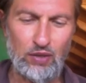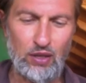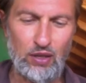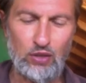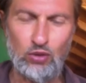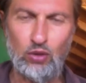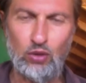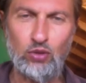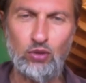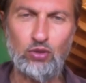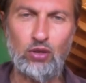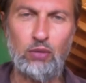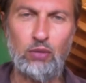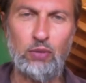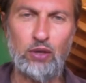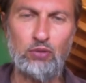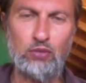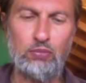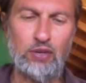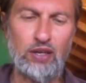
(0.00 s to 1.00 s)
It's also
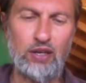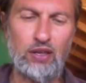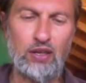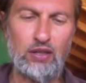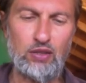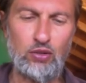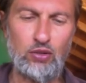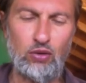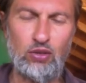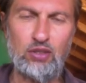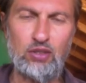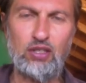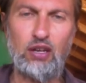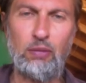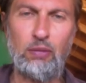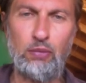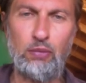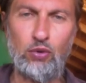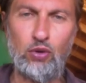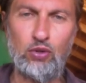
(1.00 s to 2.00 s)
about bringing this holistic
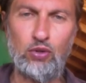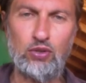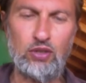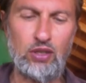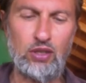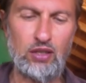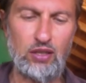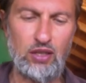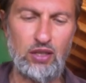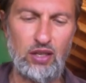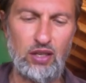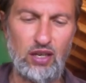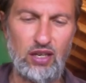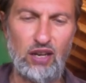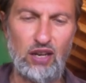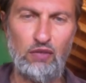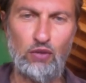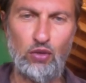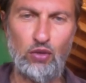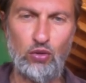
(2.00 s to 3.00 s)
approach in
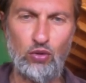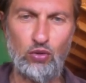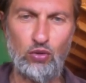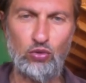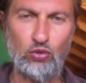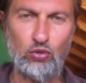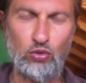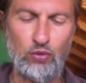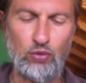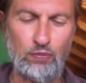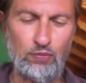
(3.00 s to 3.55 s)
everything we do.